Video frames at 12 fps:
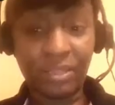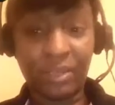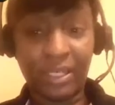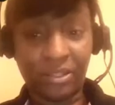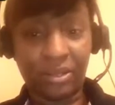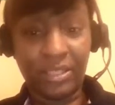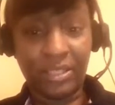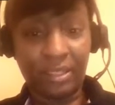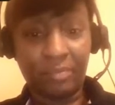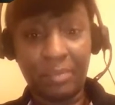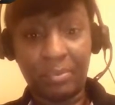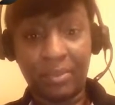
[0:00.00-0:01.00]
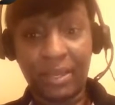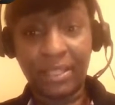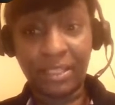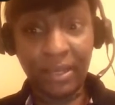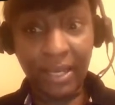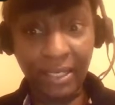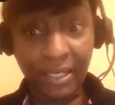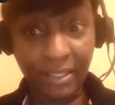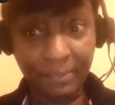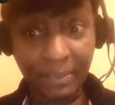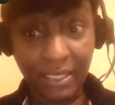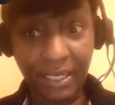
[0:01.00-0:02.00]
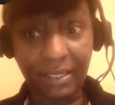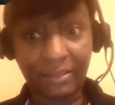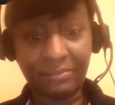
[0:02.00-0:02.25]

when I started telling people that. So I kind of stopped saying it.